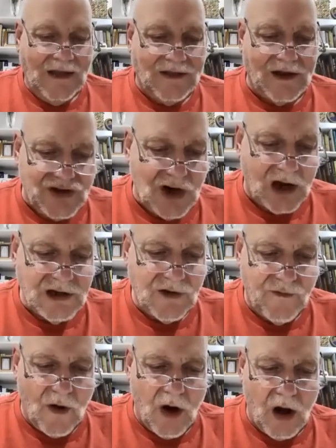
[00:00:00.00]
the judge
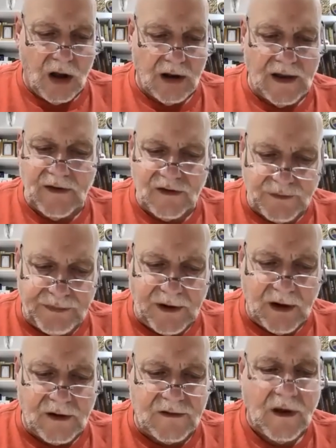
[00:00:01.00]
of all, and the
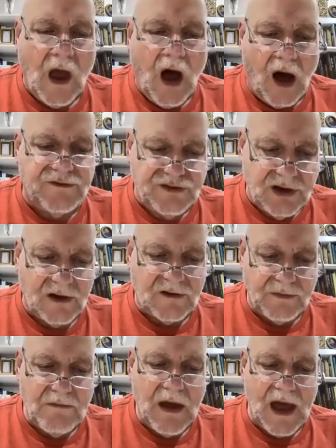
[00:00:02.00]
spirits of
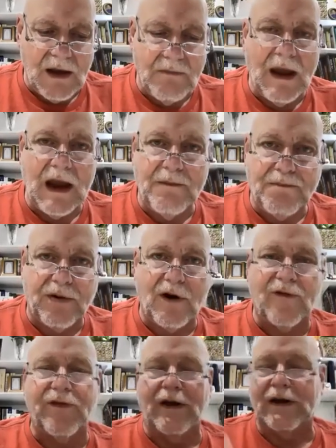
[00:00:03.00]
just men made
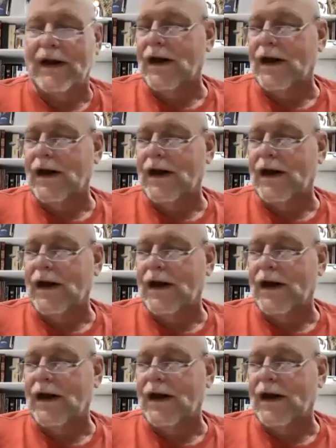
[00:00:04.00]
perfect.